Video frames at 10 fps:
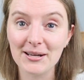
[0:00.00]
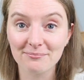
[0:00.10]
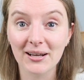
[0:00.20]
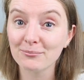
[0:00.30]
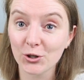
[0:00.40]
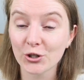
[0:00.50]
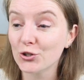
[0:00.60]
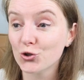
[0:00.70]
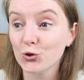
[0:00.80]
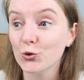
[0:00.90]
I'm, I'm
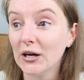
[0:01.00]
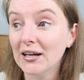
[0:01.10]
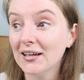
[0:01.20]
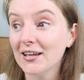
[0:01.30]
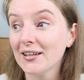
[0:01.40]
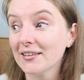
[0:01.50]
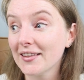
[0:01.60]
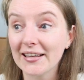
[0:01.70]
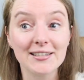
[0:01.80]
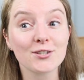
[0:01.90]
gonna do
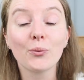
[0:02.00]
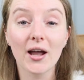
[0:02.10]
things the